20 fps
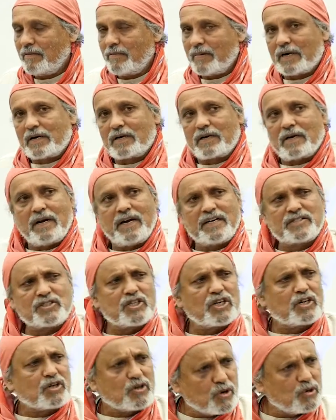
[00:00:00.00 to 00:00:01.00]
but
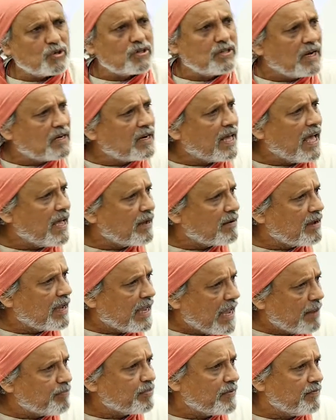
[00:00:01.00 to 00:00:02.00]
it's a truth that I
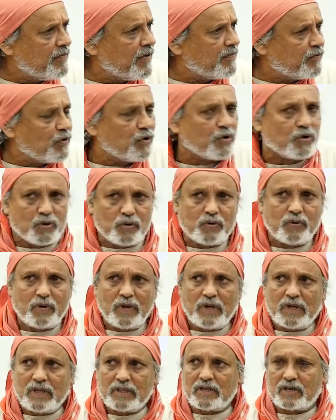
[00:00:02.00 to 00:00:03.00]
have kept before you.
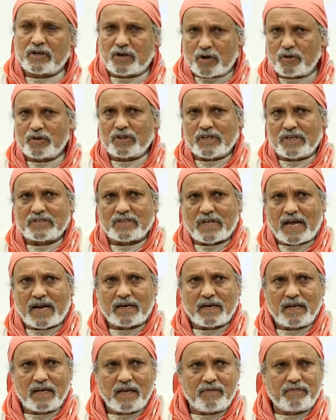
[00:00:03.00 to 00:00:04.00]
The truth is
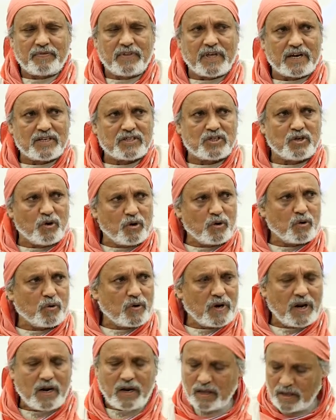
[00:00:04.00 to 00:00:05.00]
that if there is no
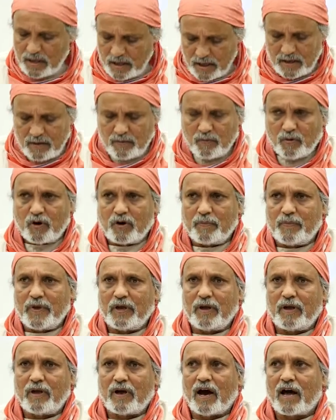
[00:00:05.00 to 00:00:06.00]
rural, won't
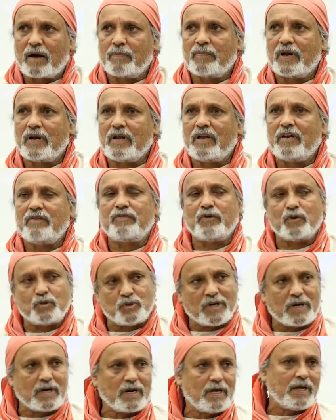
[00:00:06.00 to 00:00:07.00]
be urban in
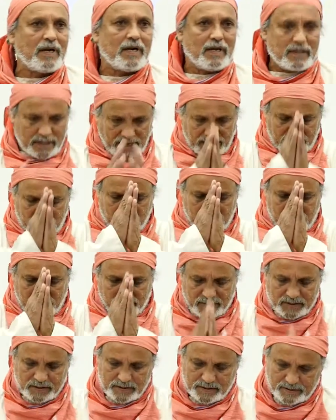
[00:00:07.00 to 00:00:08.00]
future. Thank you very
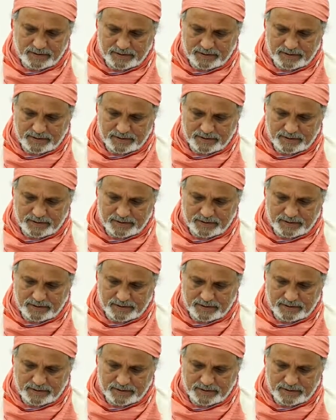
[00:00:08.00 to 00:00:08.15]
much.